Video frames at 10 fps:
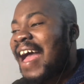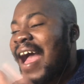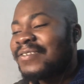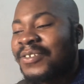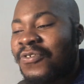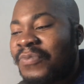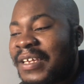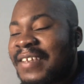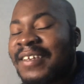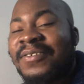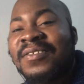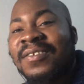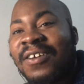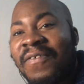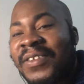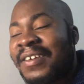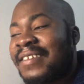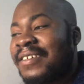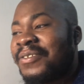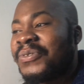I actually hope you guys are going to love it, you
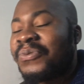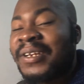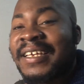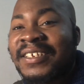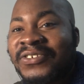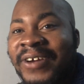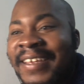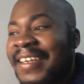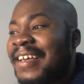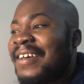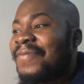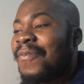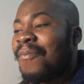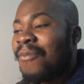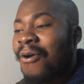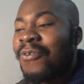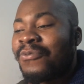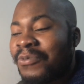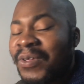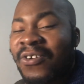guys are going to really enjoy it, for more
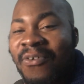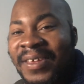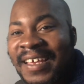will be coming